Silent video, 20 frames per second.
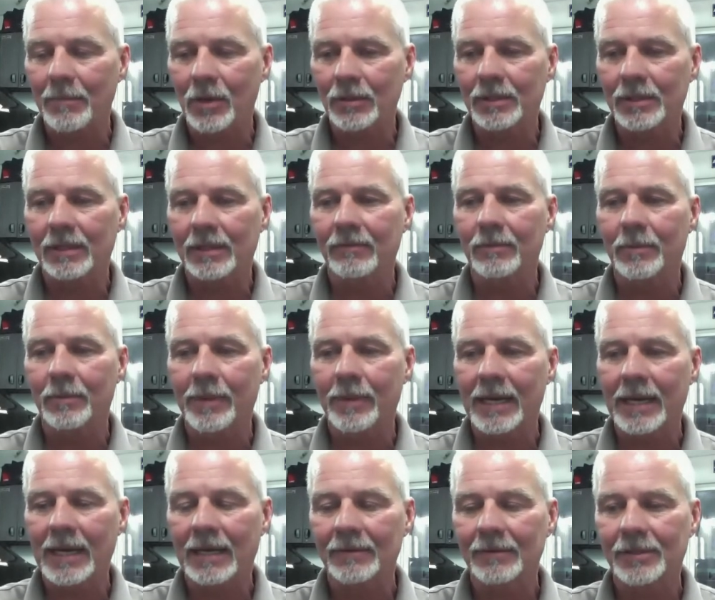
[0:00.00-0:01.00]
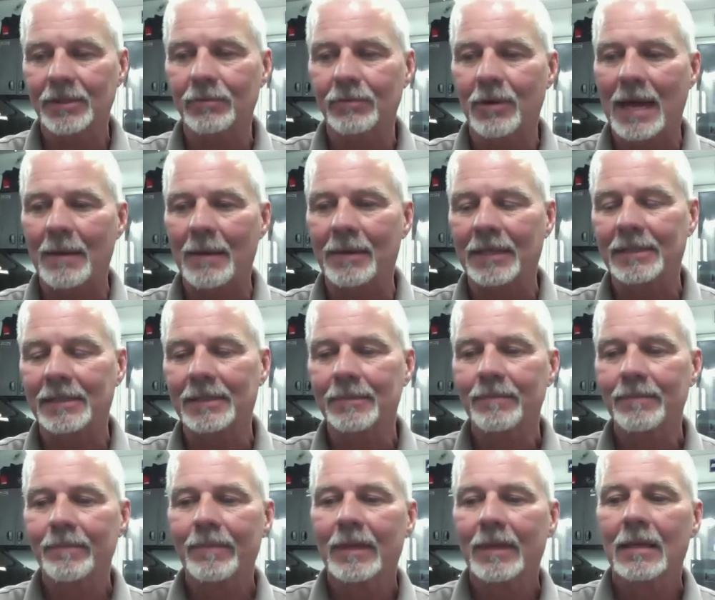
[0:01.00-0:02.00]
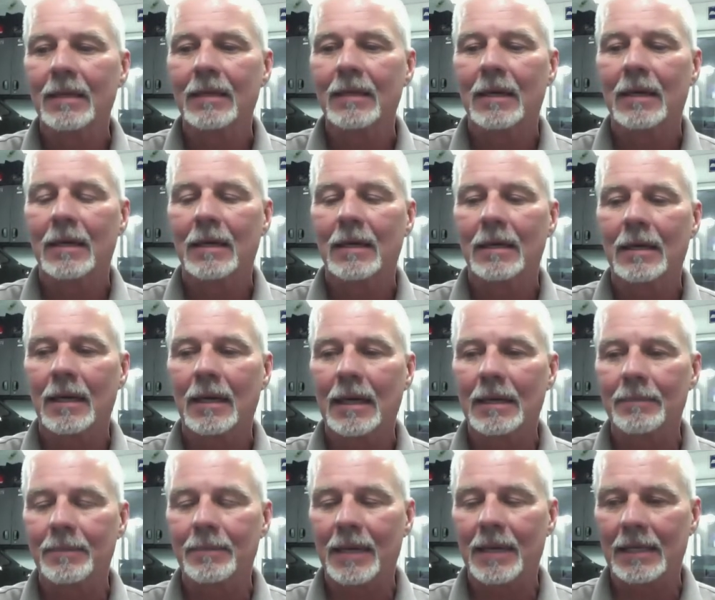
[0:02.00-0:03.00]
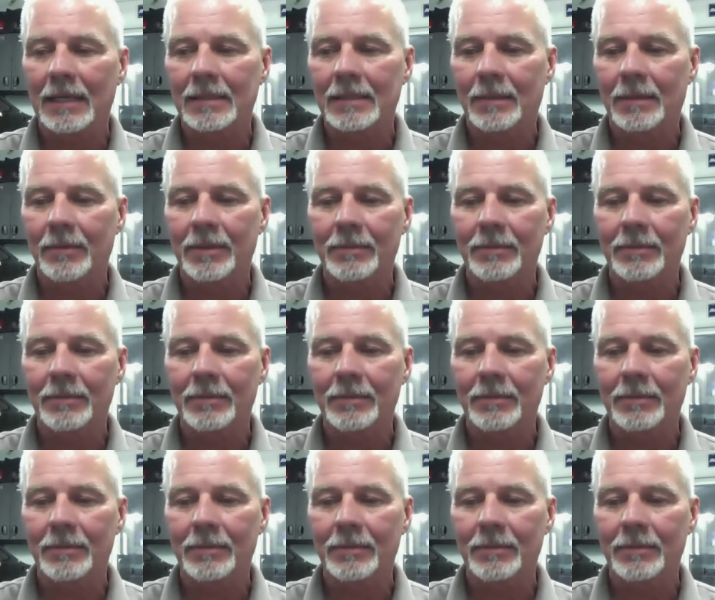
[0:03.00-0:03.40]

Most of them are made out of ceramics and some